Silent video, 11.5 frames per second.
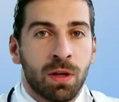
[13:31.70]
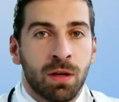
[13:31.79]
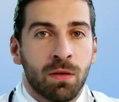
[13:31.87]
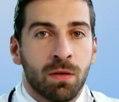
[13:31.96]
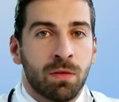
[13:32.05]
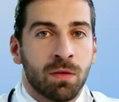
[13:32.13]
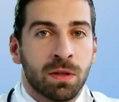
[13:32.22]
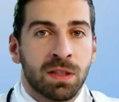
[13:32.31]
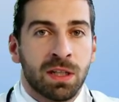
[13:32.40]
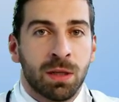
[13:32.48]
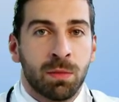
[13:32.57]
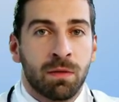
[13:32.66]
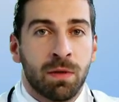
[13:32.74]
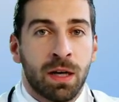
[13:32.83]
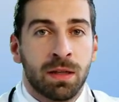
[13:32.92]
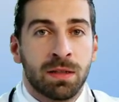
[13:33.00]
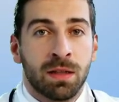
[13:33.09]
sensitive to
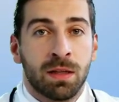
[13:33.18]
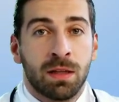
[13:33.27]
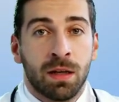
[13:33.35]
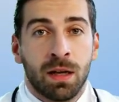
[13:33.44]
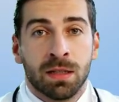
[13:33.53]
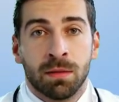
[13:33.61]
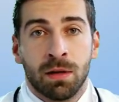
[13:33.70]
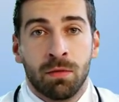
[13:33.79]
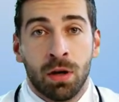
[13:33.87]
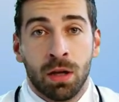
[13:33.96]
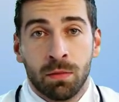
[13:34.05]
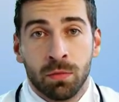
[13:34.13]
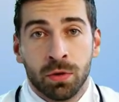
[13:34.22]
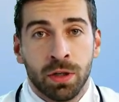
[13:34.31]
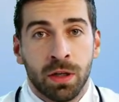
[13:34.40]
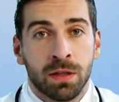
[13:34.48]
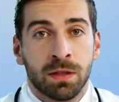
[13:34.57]
protein at 2 key
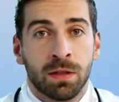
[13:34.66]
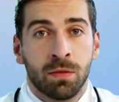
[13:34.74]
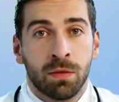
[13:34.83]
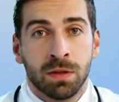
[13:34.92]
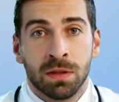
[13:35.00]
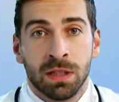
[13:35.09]
points in the day.